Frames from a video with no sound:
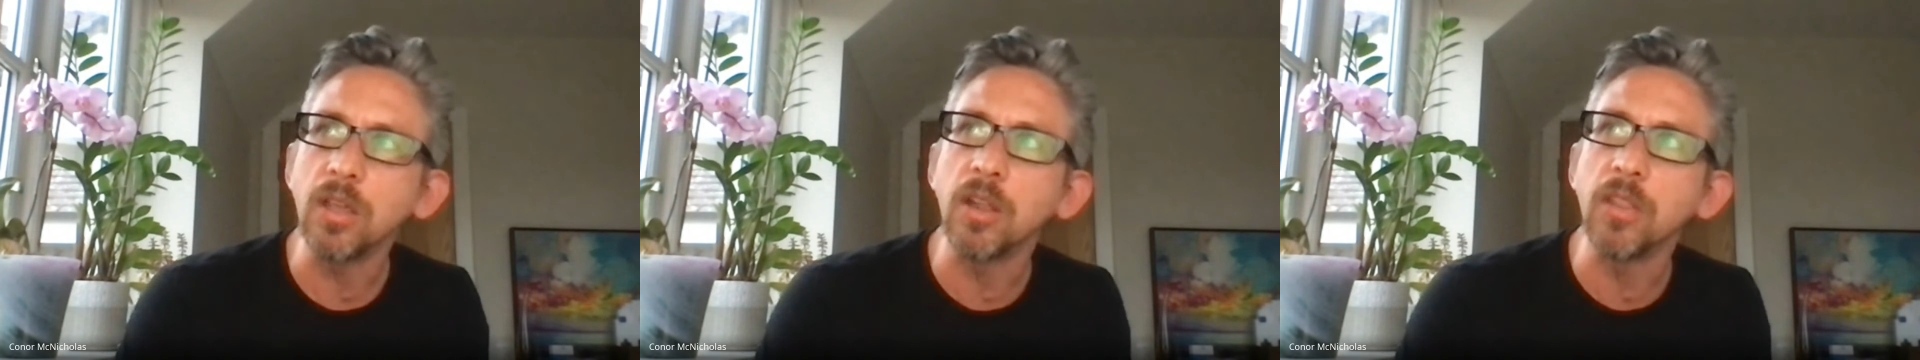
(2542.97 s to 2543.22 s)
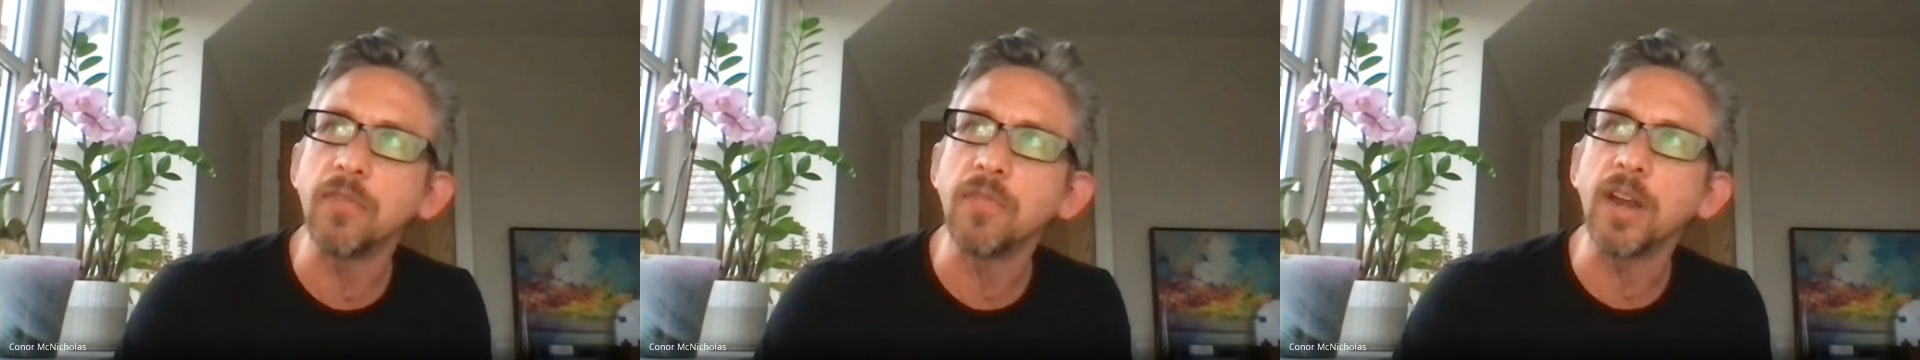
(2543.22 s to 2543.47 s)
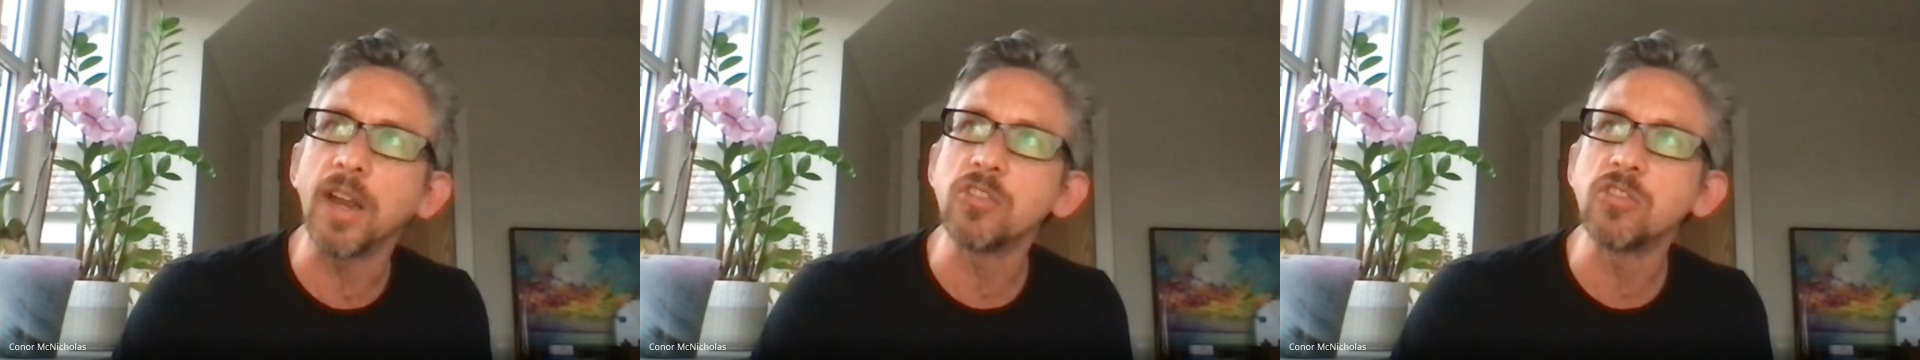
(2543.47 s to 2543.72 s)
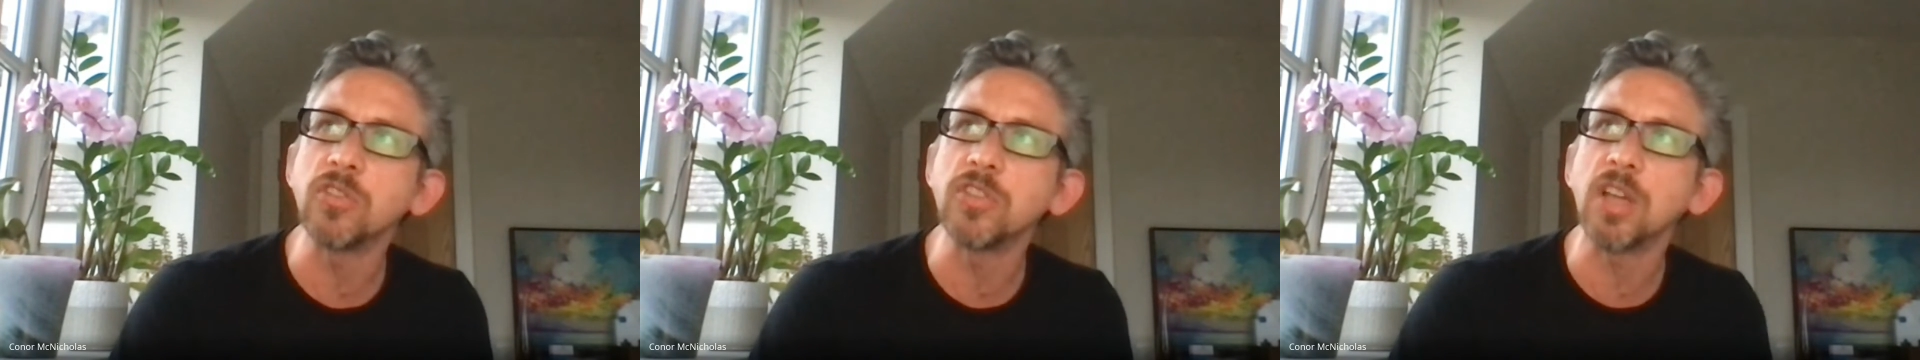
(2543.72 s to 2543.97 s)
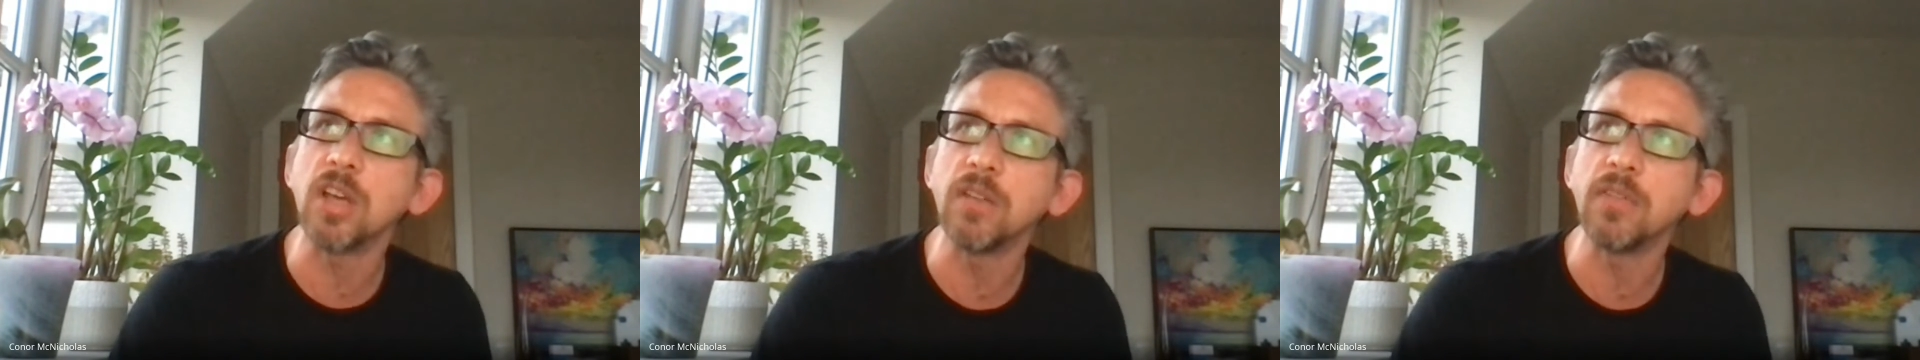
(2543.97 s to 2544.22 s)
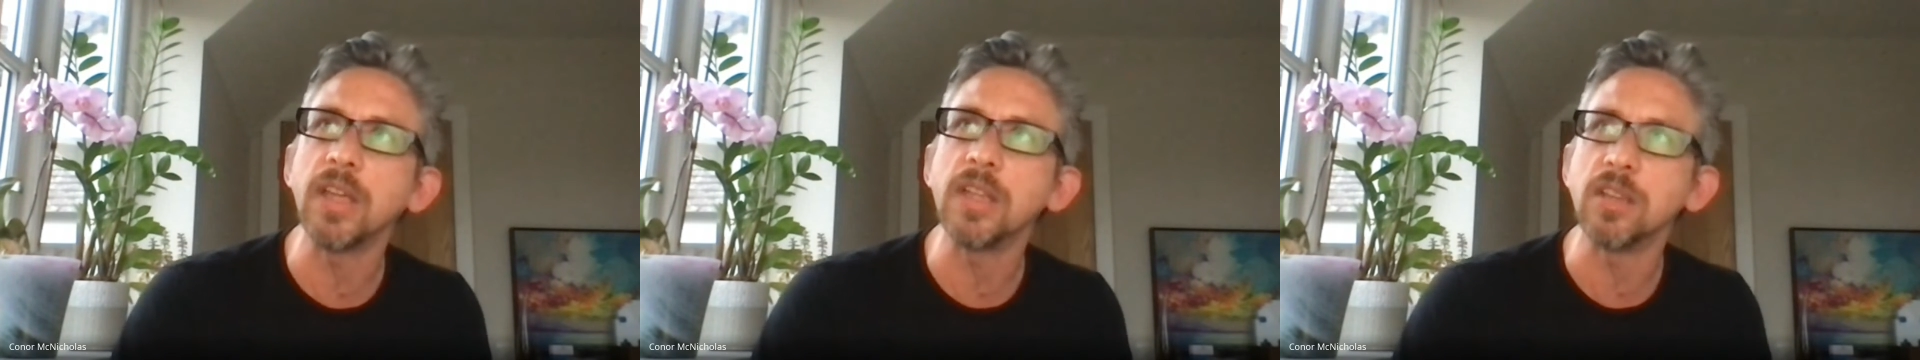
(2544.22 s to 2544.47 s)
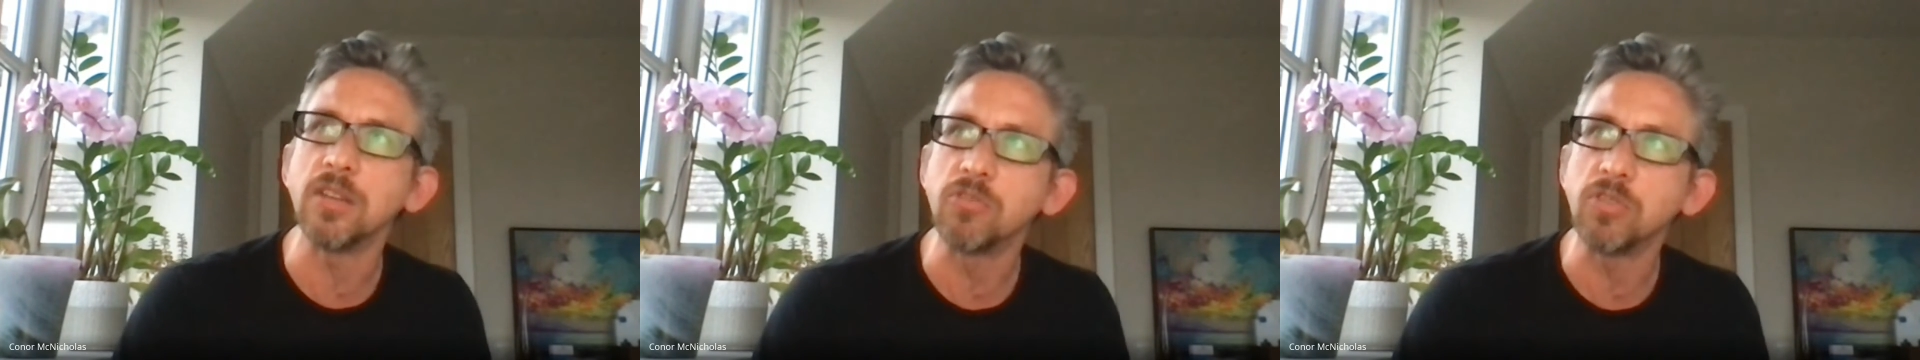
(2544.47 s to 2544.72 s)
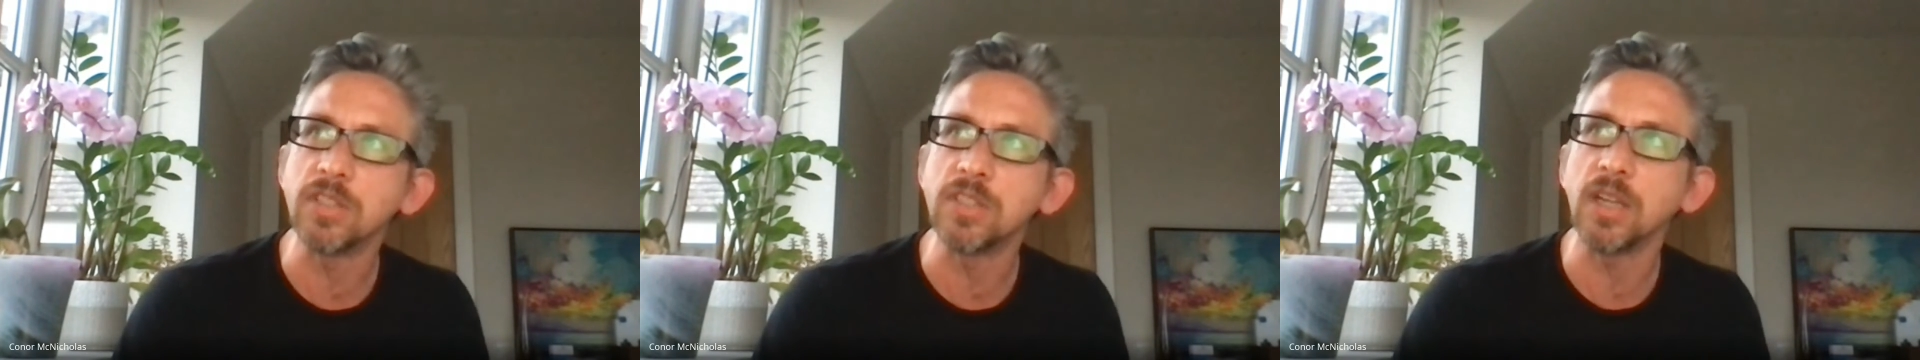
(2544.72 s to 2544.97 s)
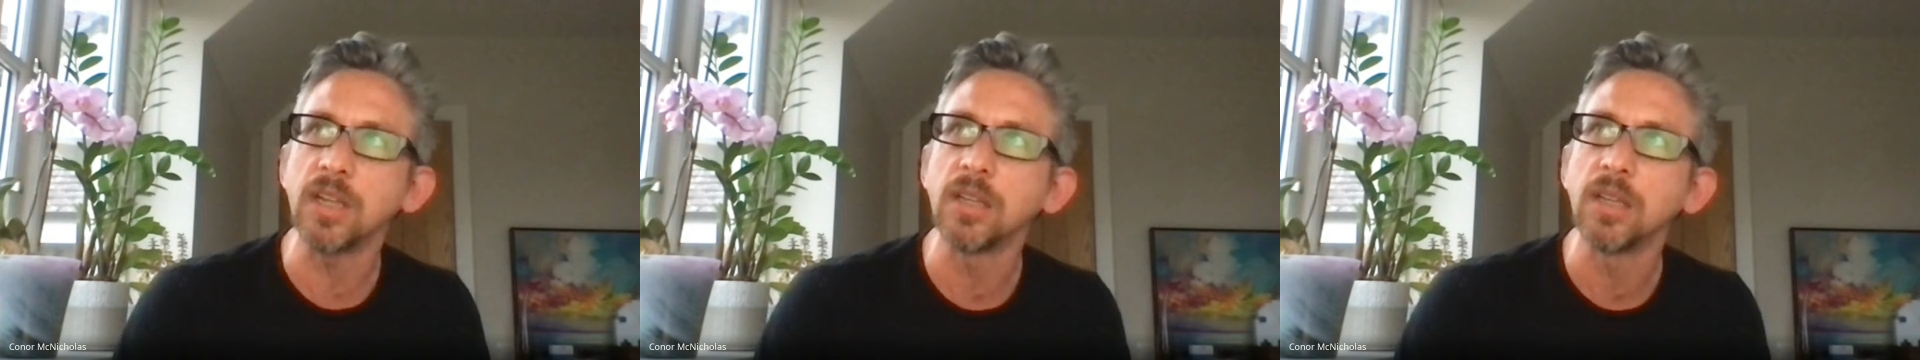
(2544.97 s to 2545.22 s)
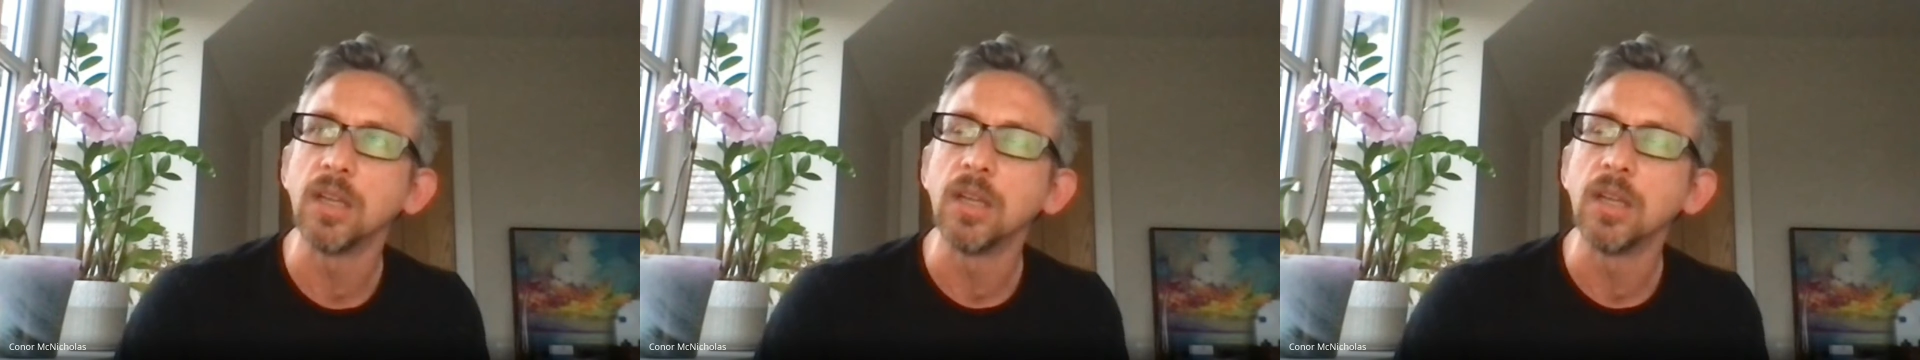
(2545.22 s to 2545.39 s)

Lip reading: you know, the financial side of it is interesting.